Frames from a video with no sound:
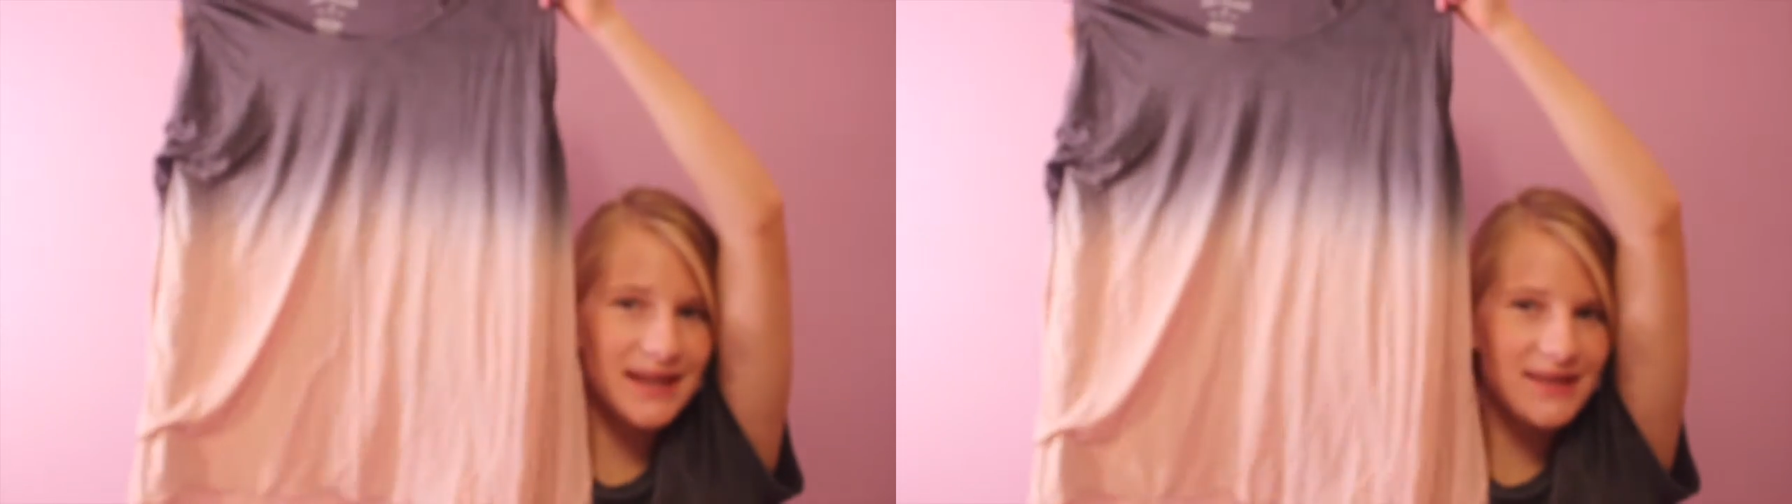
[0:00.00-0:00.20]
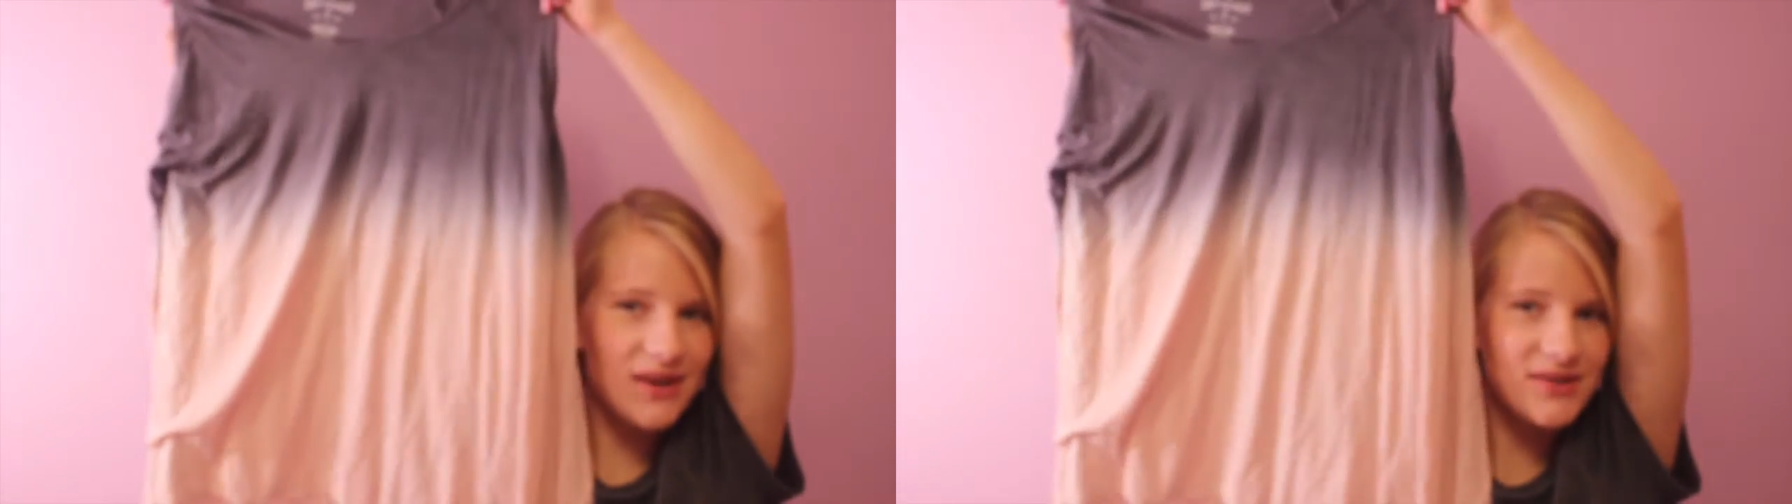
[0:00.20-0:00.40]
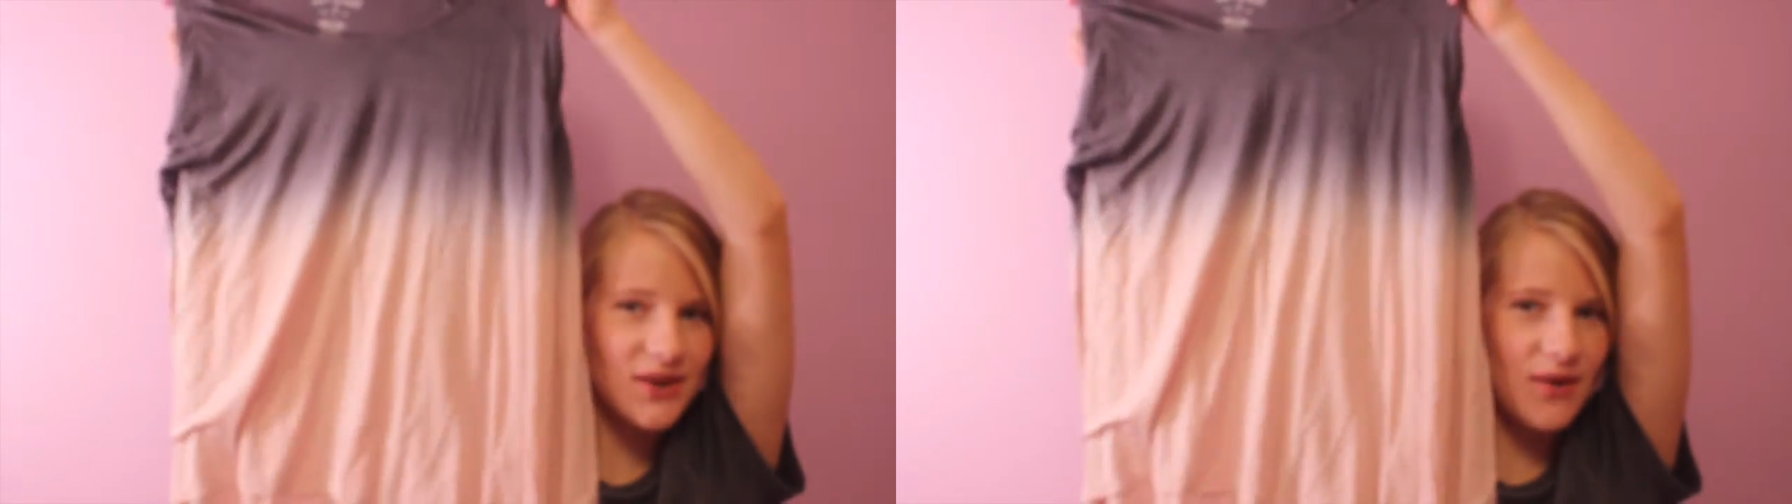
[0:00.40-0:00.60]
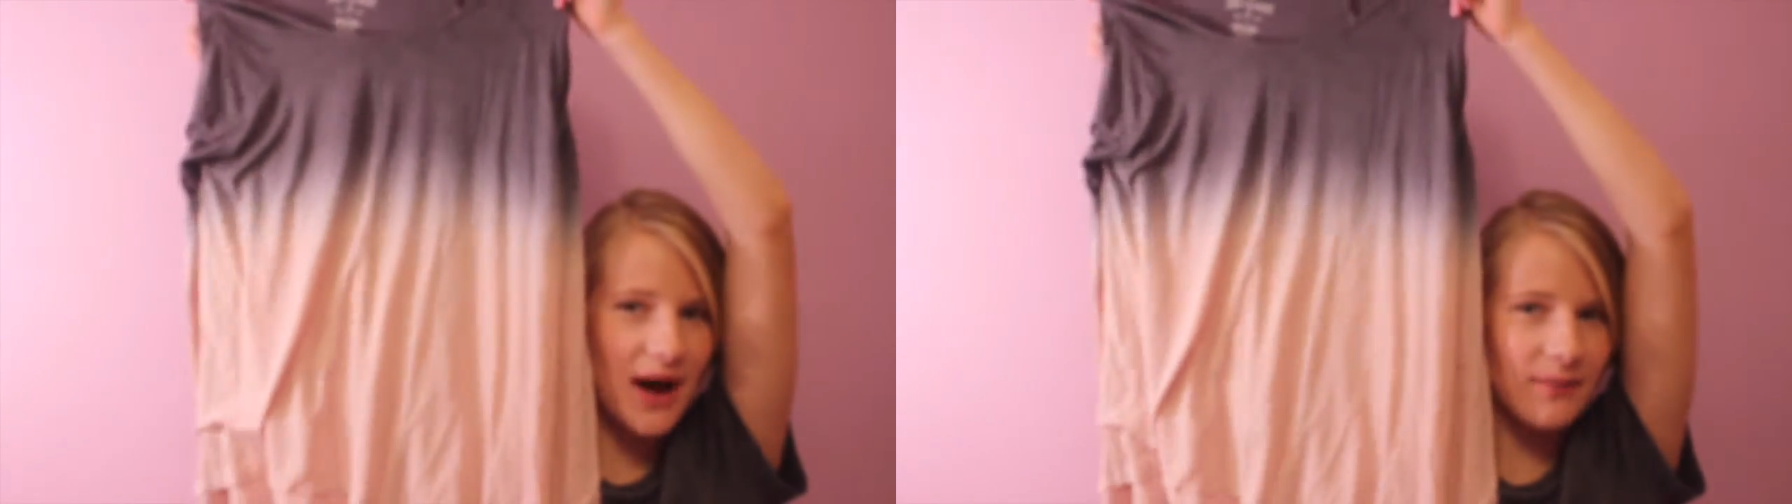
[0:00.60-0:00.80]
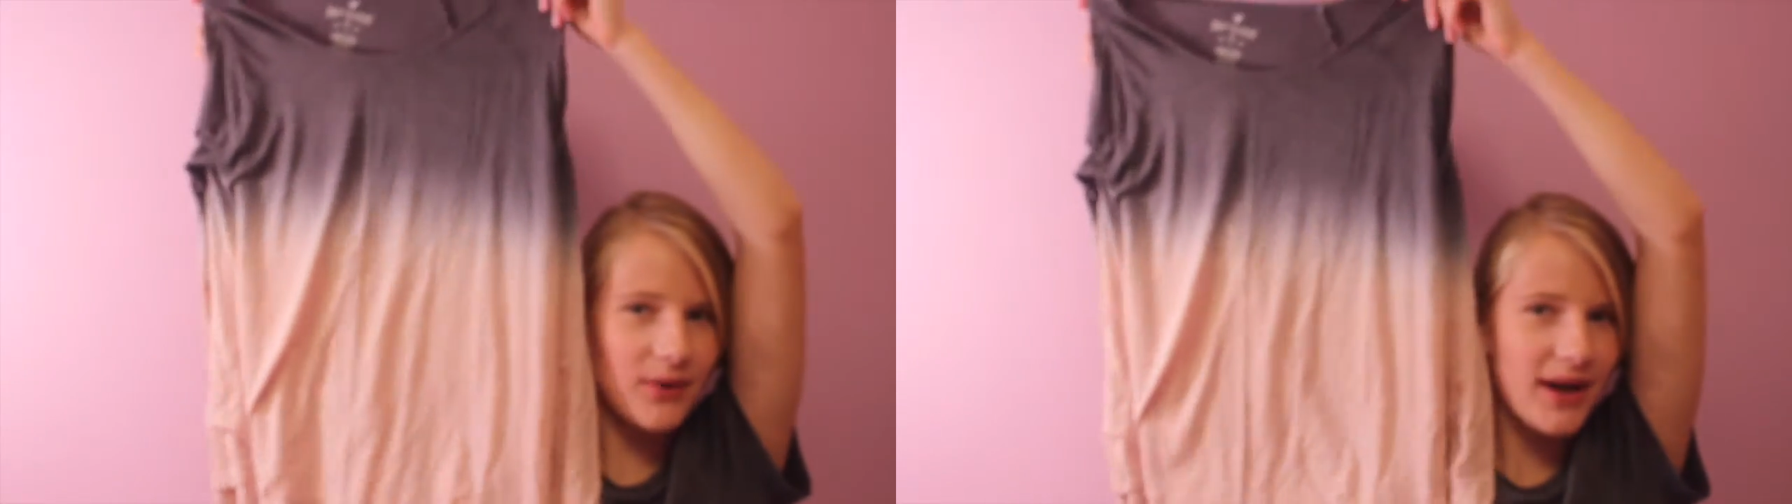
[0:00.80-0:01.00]
It's also
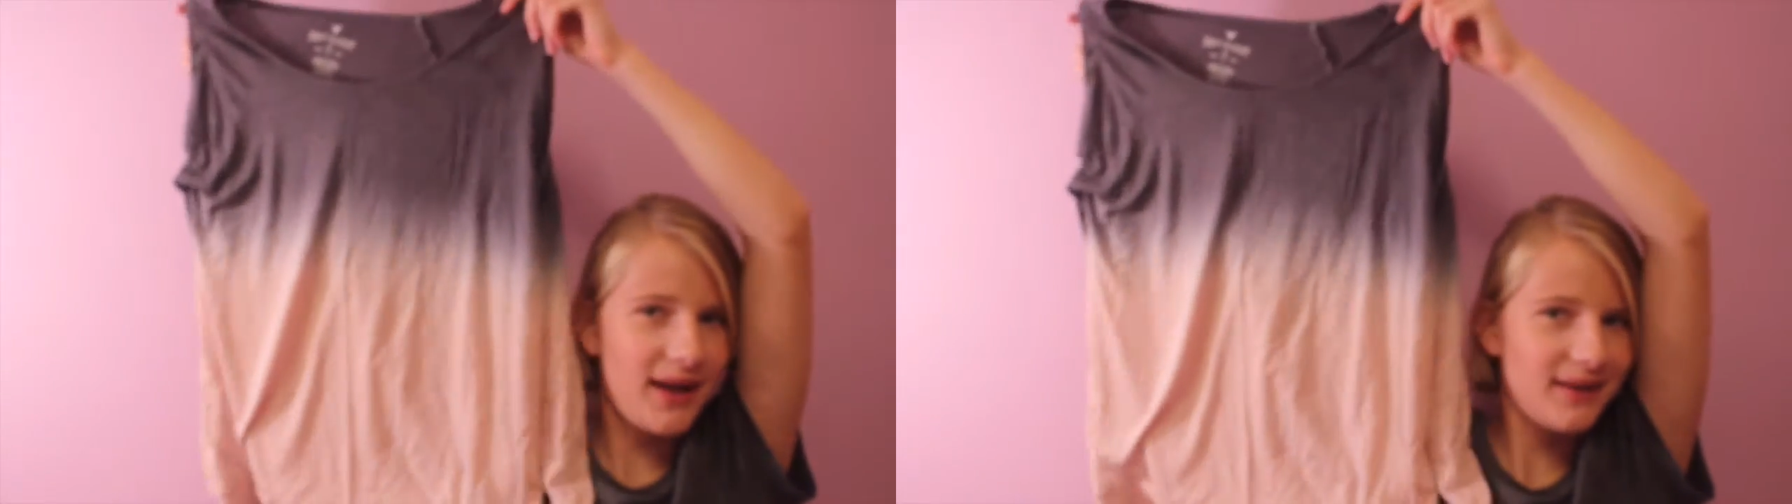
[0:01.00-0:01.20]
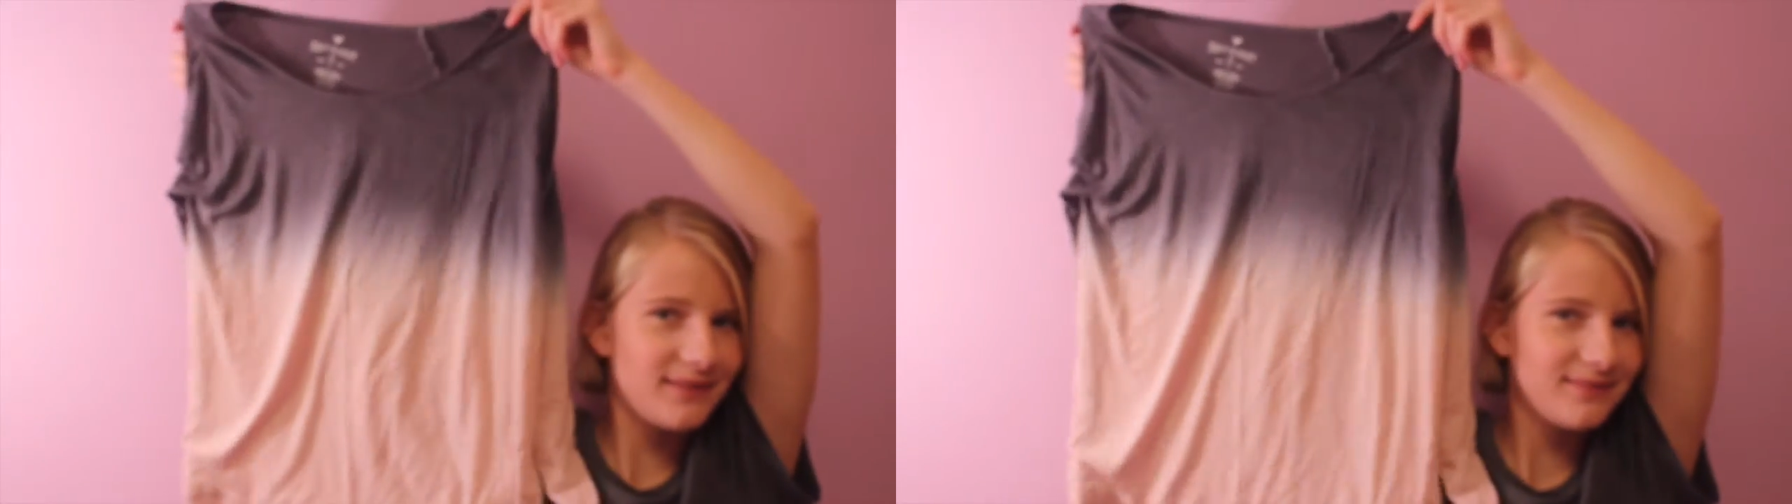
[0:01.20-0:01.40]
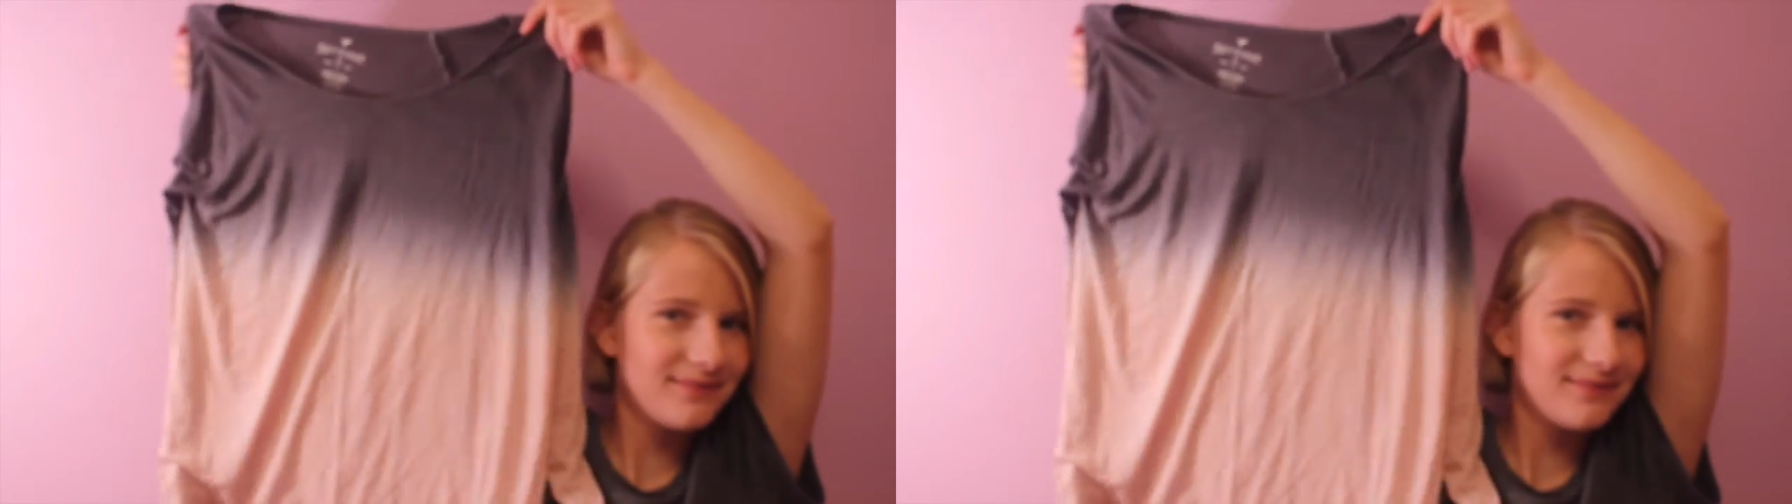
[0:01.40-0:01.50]
ombre